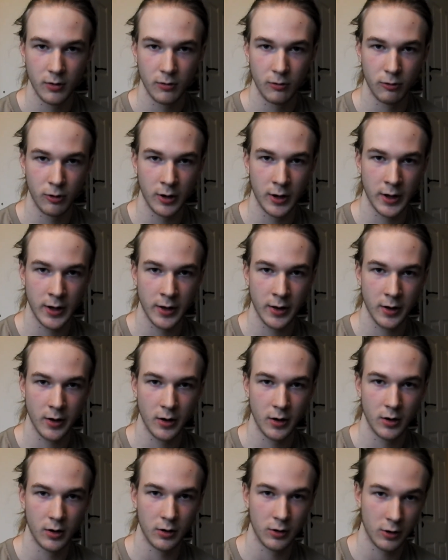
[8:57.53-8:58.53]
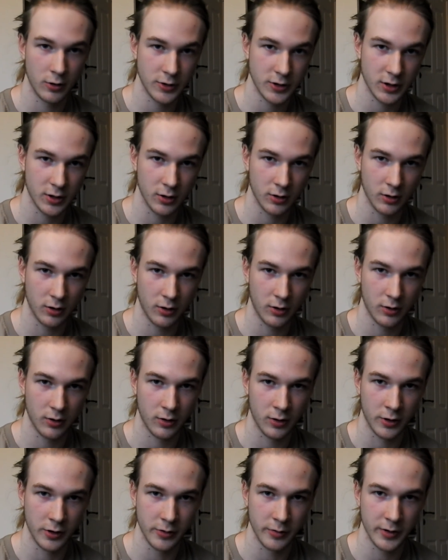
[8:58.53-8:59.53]
with logical
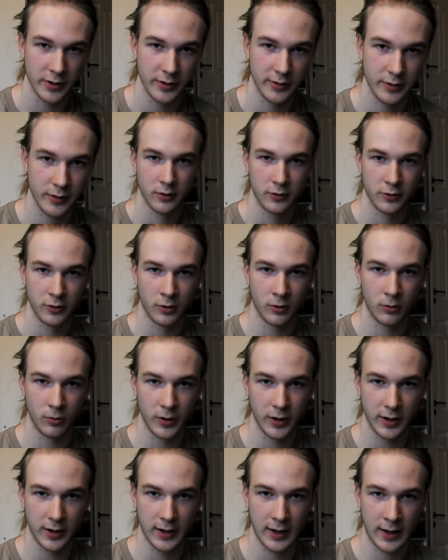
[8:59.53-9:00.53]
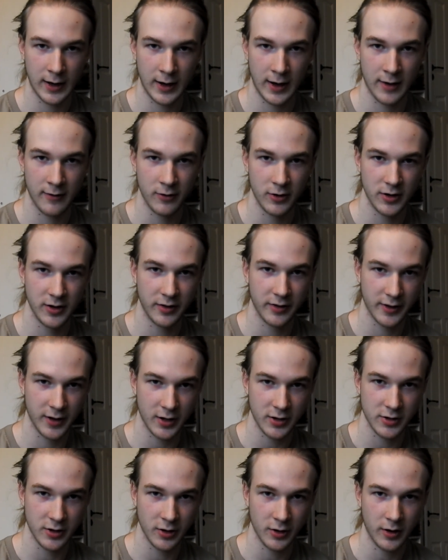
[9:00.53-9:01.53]
arguments, so we can have a
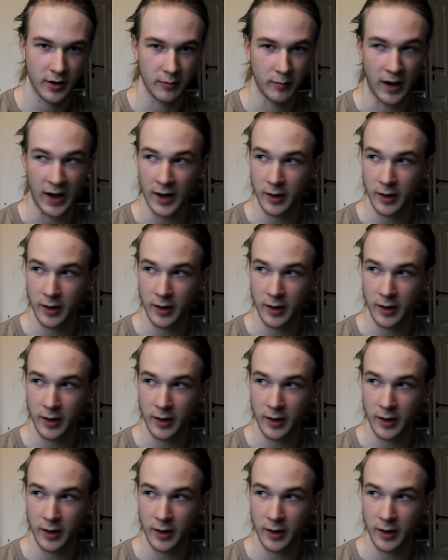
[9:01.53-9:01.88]
discussion.